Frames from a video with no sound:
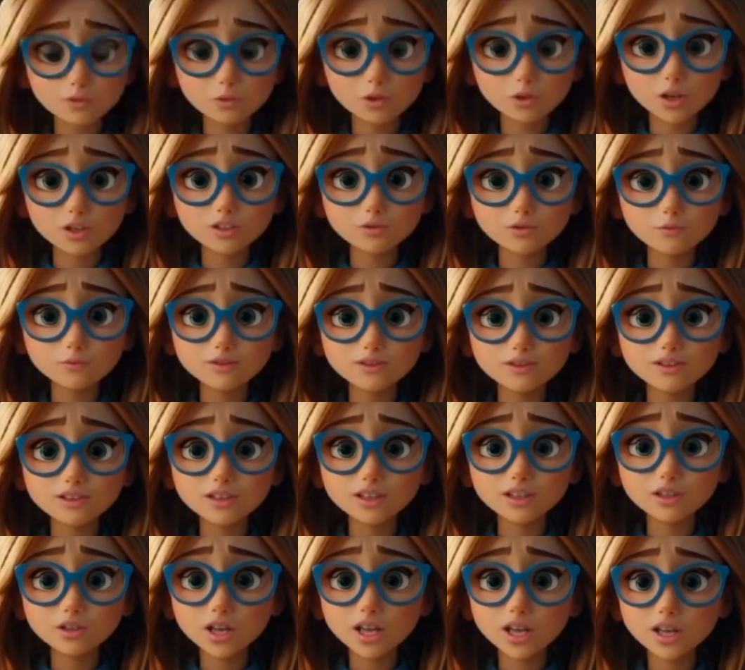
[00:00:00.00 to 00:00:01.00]
a little.
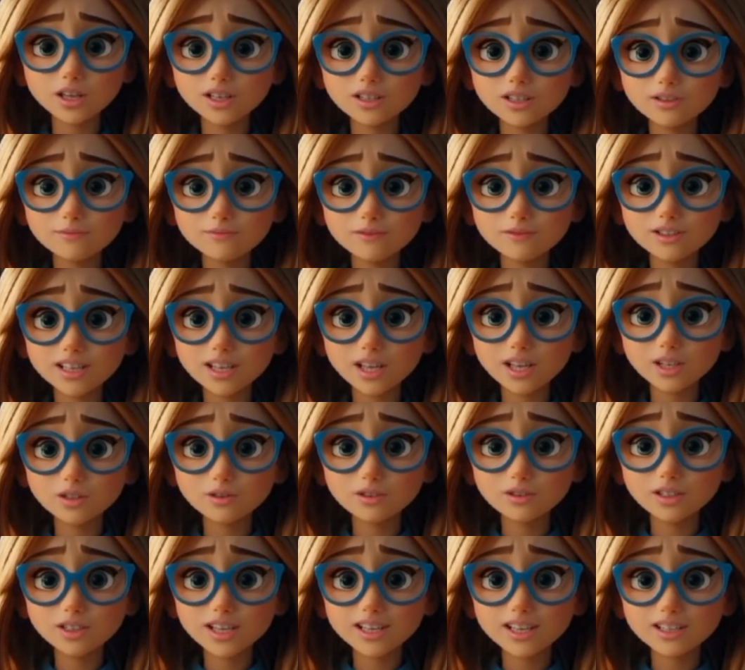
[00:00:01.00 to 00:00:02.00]
I know that
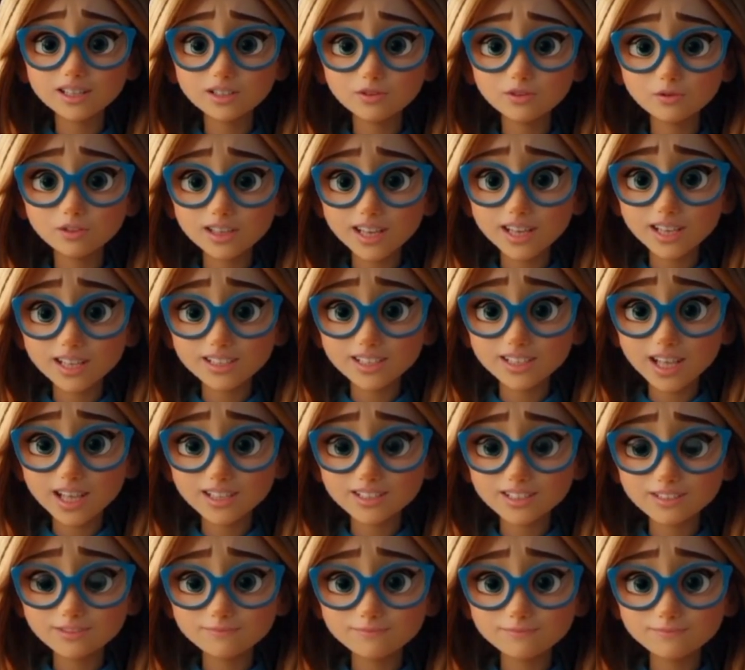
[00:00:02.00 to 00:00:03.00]
Saad is like Mr.
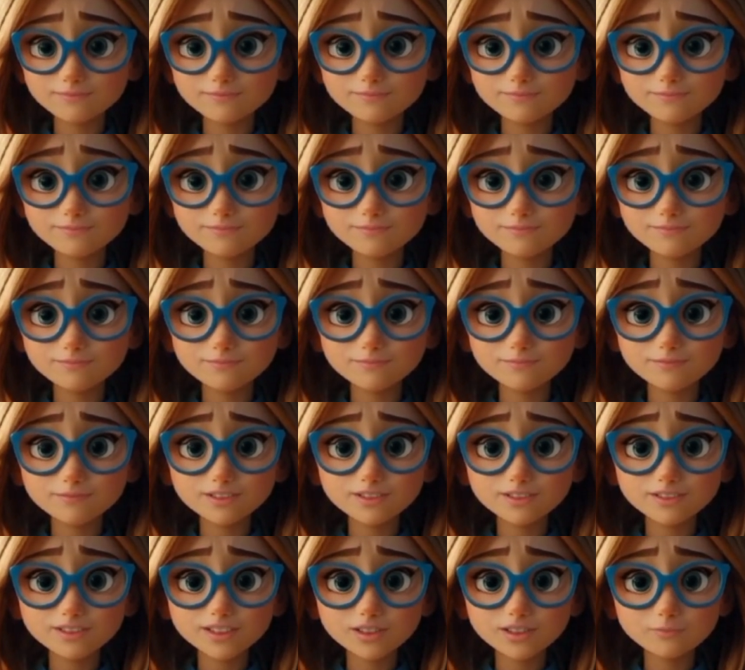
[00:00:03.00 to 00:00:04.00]
Mahmoud, he
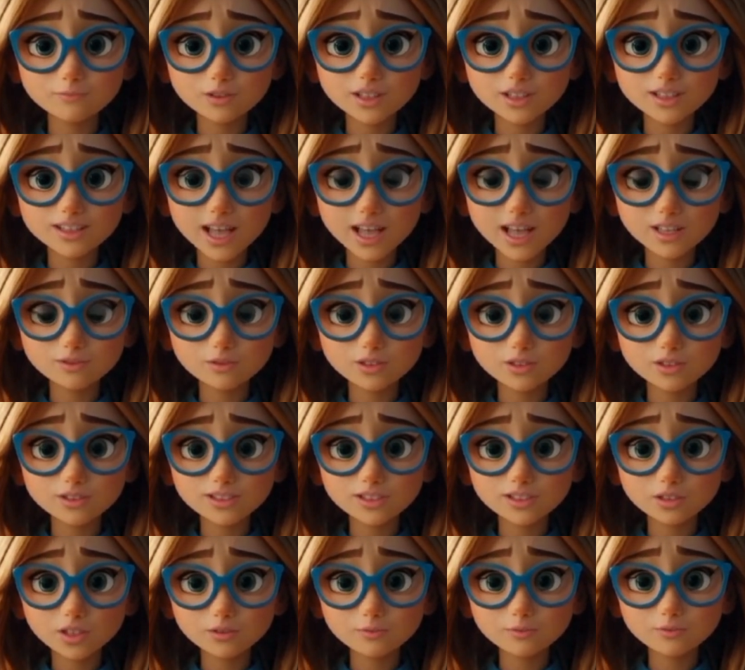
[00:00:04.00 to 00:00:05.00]
loves money a lot.
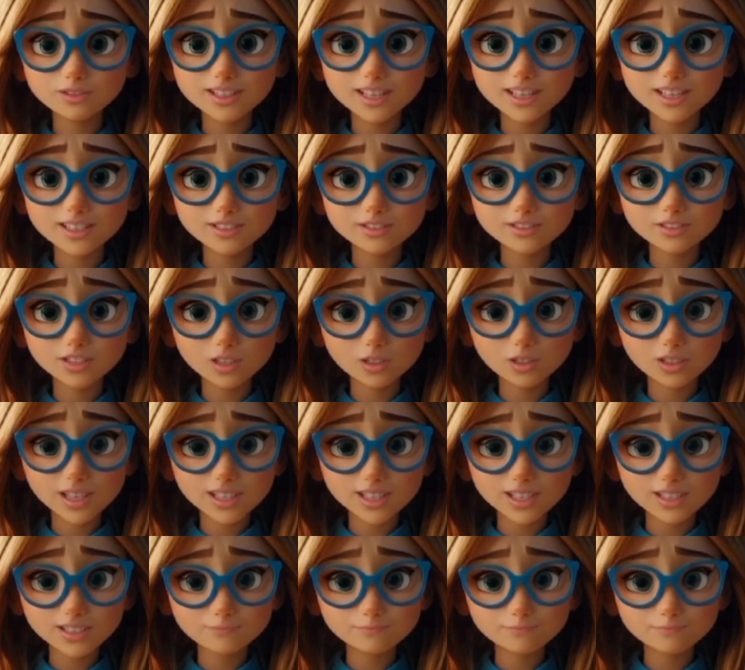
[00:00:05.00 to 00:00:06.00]
So I went to the